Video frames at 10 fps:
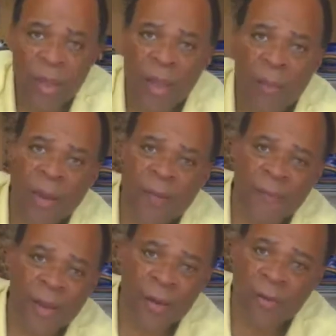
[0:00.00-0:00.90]
in my
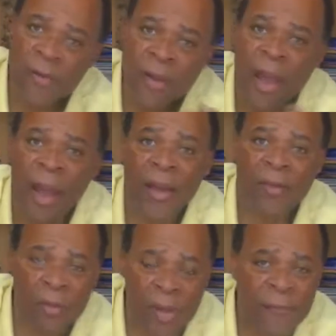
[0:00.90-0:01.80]
fingers, I do
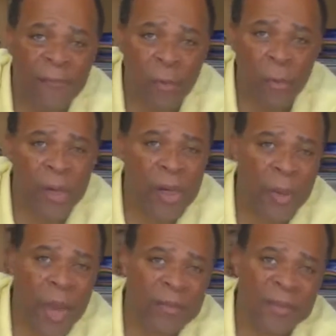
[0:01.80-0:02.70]
have to worry
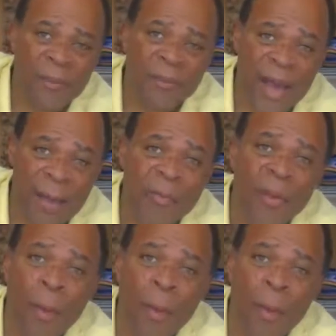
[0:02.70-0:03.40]
about sometimes